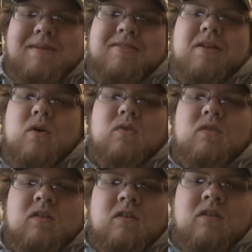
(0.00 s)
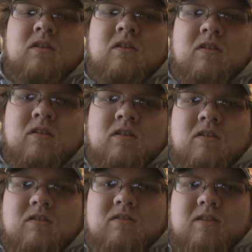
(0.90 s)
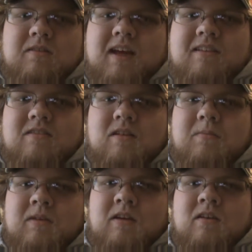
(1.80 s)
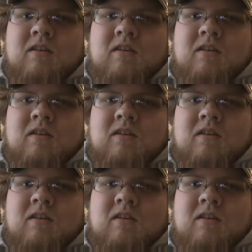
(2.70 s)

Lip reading: mythos. So that's something.